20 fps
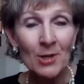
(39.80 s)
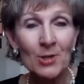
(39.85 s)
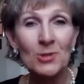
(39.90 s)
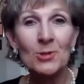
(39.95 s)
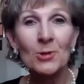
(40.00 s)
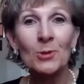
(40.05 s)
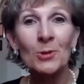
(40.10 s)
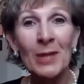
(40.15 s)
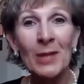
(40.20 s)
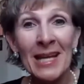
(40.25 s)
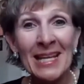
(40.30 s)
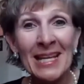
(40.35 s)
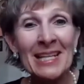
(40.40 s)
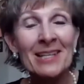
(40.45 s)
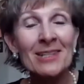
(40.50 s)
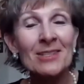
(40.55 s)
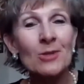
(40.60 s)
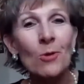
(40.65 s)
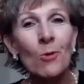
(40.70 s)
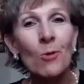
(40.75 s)
So
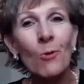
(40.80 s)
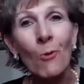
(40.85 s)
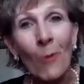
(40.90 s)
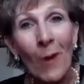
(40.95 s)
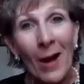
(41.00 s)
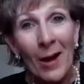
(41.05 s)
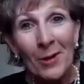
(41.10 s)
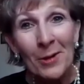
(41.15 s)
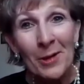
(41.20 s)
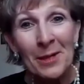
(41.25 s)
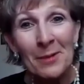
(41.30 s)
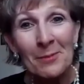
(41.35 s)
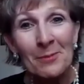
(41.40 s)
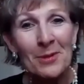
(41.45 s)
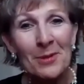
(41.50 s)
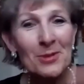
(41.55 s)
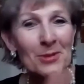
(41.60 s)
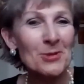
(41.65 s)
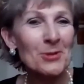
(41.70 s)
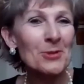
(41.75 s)
ladies,
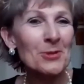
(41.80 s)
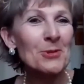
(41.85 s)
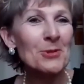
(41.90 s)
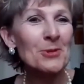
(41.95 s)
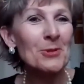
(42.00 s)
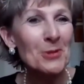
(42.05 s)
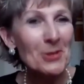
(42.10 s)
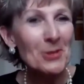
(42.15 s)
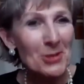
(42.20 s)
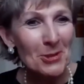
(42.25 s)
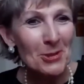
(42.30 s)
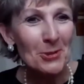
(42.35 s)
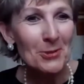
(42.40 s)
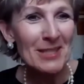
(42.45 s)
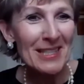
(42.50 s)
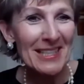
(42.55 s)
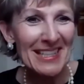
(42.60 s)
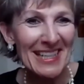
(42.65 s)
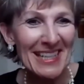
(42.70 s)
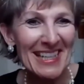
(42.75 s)
welcome to the show
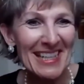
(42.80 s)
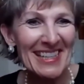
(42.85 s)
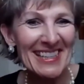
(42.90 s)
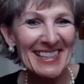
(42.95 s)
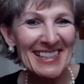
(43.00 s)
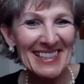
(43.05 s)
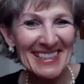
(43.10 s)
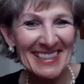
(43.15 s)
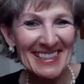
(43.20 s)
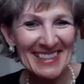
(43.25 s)
today.